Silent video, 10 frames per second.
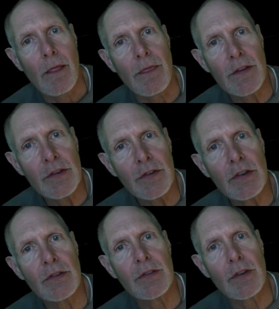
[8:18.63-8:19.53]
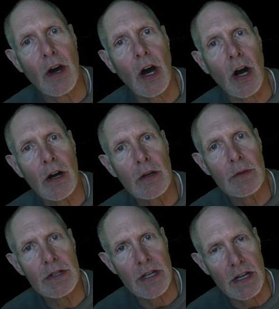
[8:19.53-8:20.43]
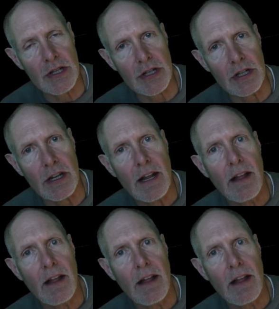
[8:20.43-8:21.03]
This is argumentation